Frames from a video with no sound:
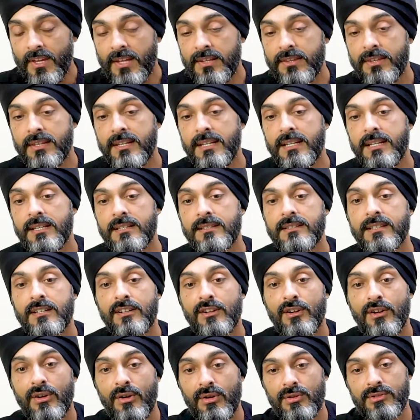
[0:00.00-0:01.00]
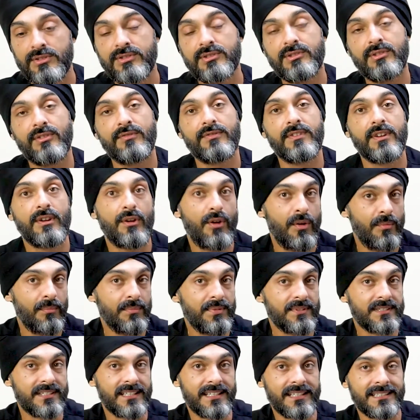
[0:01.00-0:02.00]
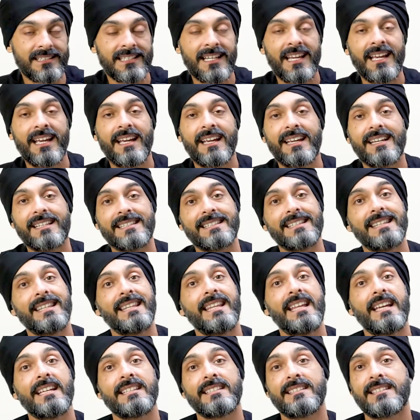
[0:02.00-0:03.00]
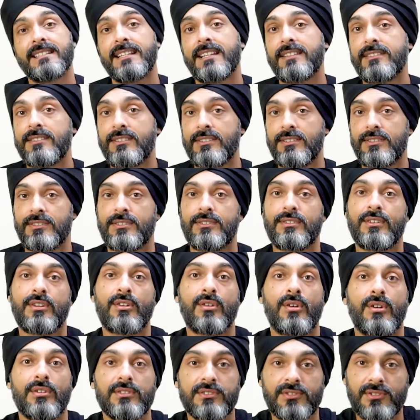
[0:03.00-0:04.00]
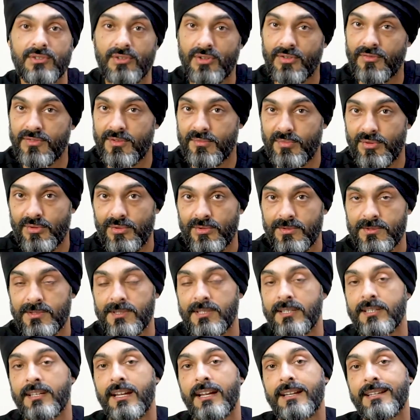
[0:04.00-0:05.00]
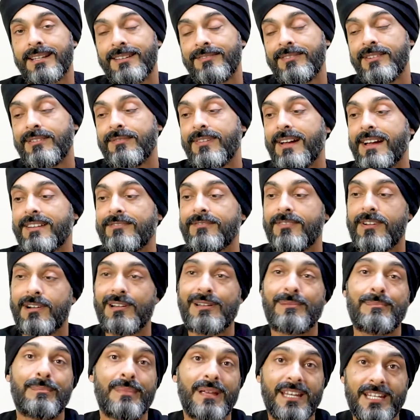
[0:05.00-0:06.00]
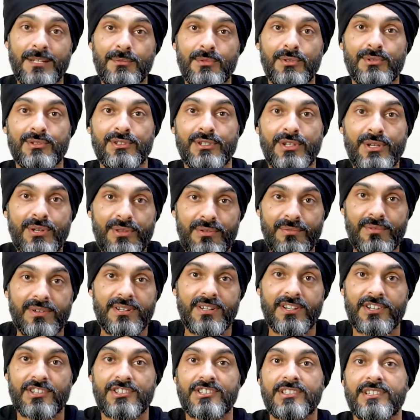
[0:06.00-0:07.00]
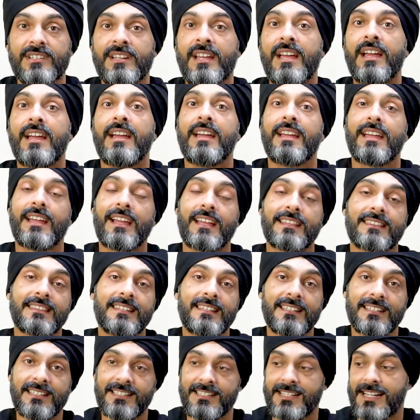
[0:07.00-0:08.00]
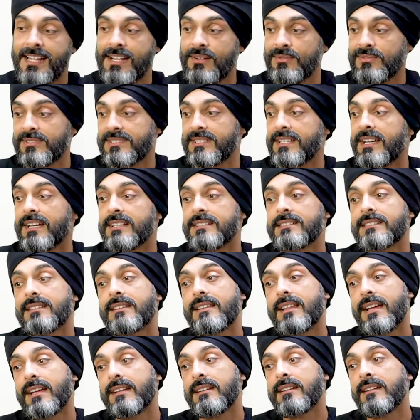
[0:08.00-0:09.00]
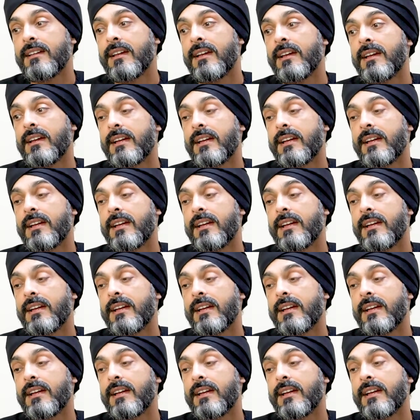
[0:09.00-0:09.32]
The cost of the composite is less than the cost of the porcelain. And if you've had very minimal tooth reduction at the outset, then